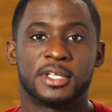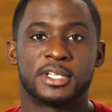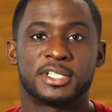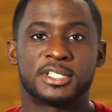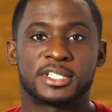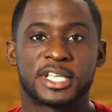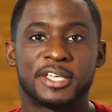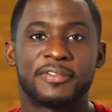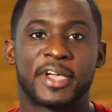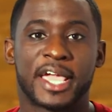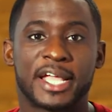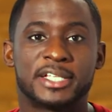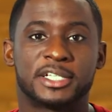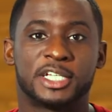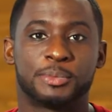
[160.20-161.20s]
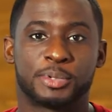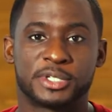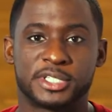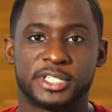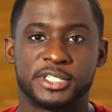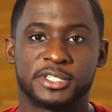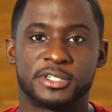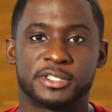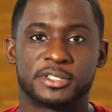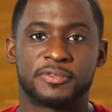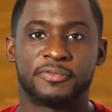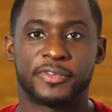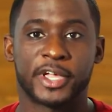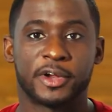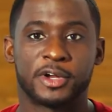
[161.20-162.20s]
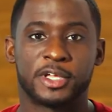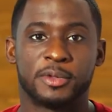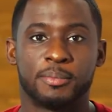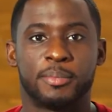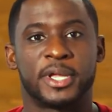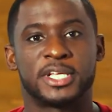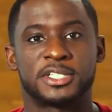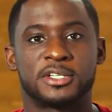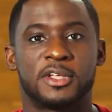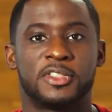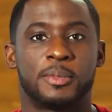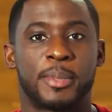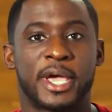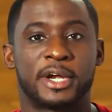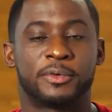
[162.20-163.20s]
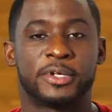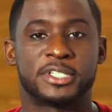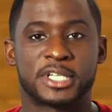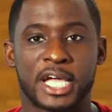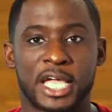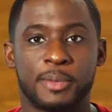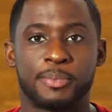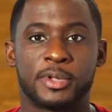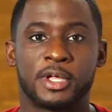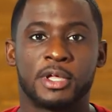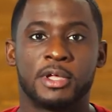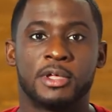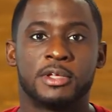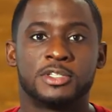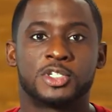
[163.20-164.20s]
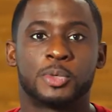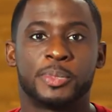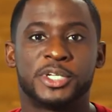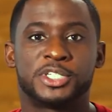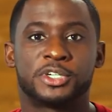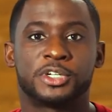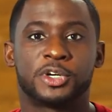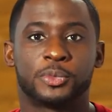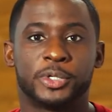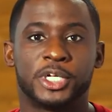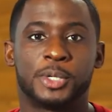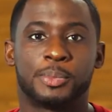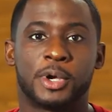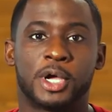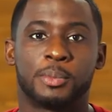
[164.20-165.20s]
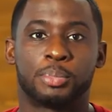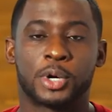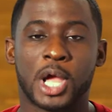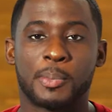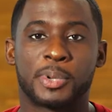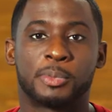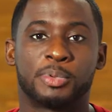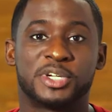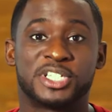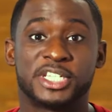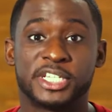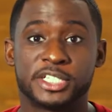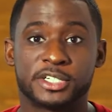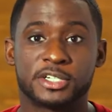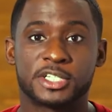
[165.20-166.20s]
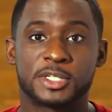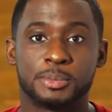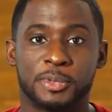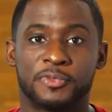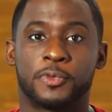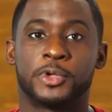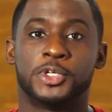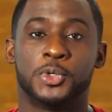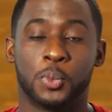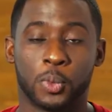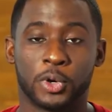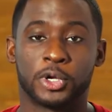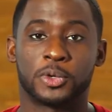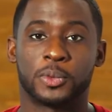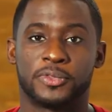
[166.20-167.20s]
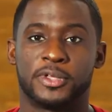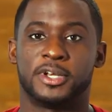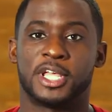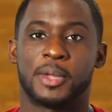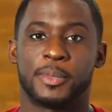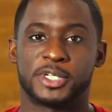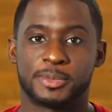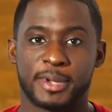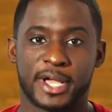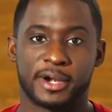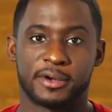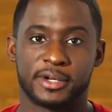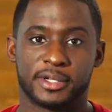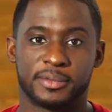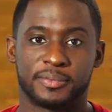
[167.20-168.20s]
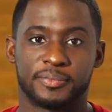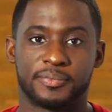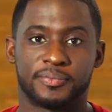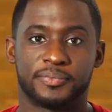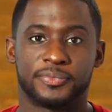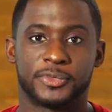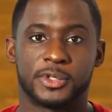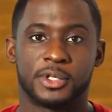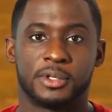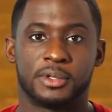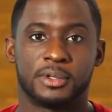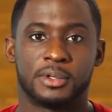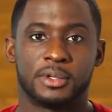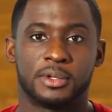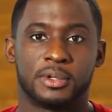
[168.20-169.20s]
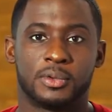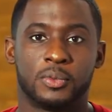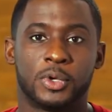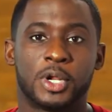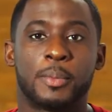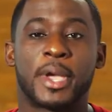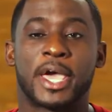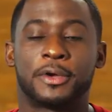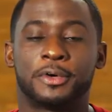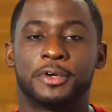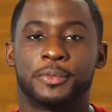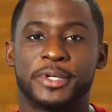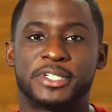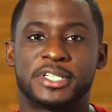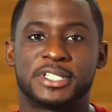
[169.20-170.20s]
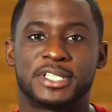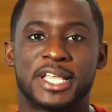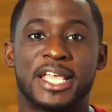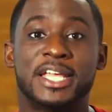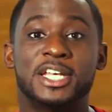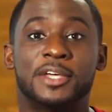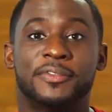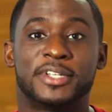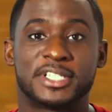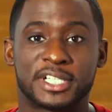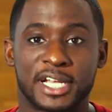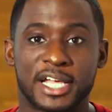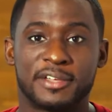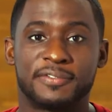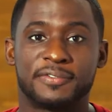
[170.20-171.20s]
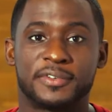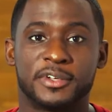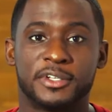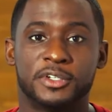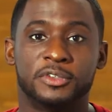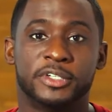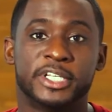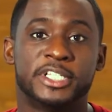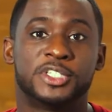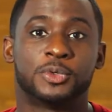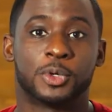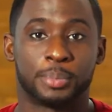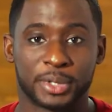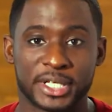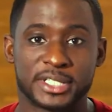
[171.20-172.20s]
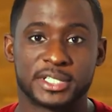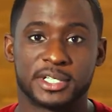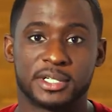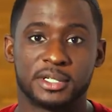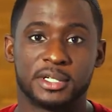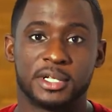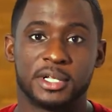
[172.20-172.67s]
Safe handling procedures vary based on the battery type, so be sure to read up on proper procedures before you work with a damaged battery. When a battery reaches the end of its life, you'll need to replace it.